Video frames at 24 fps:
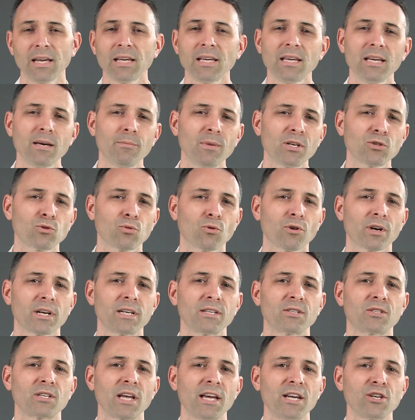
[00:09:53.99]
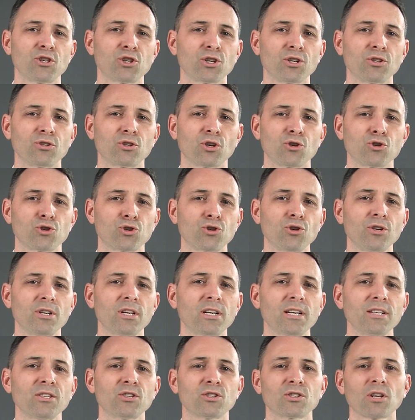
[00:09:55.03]
EMS organizations should
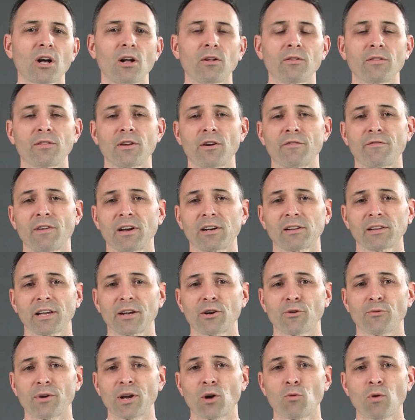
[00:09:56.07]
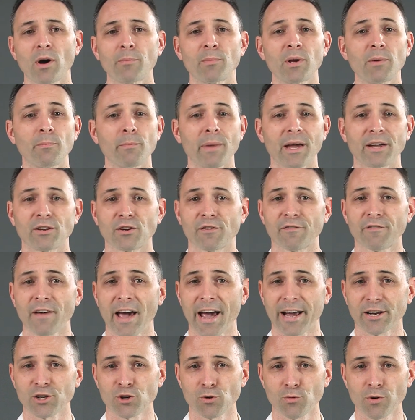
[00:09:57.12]
consult their ventilator equipment
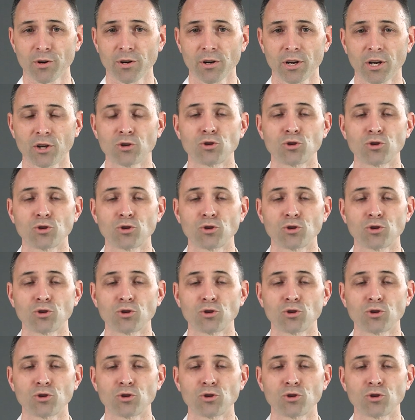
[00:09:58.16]
manufacturer